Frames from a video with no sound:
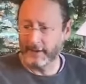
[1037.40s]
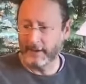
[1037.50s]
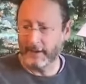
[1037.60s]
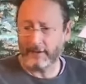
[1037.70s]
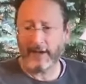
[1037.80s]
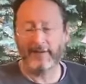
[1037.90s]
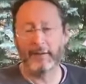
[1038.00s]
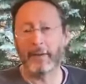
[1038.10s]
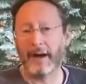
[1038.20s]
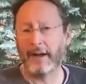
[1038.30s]
driving
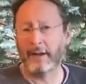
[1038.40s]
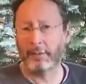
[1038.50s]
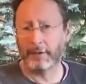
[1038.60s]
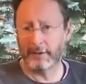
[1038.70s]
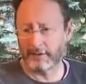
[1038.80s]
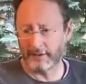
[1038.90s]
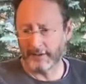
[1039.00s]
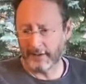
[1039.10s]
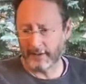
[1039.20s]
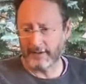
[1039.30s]
by a political
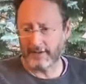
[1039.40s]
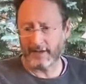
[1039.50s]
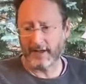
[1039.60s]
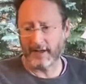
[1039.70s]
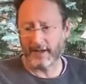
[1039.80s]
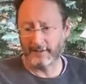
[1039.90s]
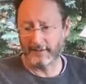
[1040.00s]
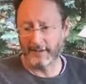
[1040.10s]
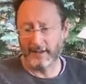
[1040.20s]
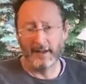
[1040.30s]
yard sign
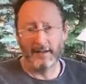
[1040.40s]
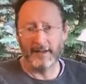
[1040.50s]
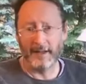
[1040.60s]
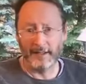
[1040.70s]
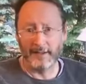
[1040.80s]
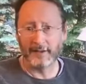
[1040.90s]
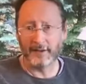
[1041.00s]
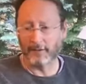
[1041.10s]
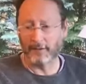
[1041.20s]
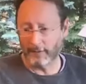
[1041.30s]
that I
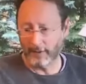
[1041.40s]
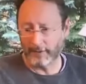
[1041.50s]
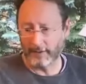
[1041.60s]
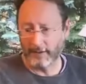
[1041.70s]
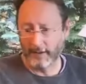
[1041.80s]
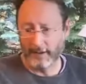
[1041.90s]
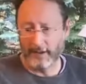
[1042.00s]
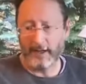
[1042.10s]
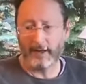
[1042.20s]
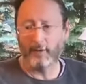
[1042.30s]
disagree with
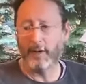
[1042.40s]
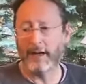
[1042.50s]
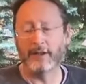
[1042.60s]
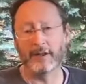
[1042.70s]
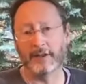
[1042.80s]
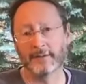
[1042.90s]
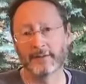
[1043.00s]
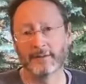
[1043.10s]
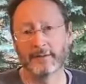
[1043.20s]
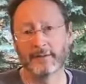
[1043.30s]
and raging
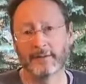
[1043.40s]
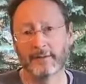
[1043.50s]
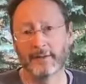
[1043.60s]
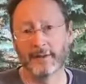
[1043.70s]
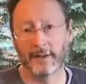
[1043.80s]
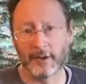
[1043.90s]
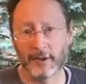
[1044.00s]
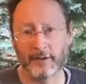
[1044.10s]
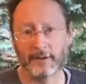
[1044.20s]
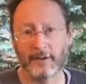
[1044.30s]

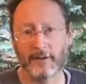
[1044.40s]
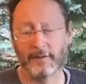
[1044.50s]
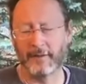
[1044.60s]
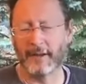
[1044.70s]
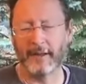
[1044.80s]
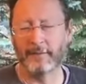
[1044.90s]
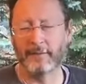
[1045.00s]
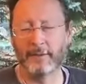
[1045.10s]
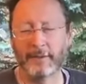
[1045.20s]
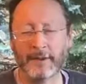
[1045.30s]
internally, thinking of
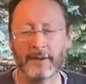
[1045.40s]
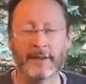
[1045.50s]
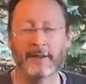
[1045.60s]
doing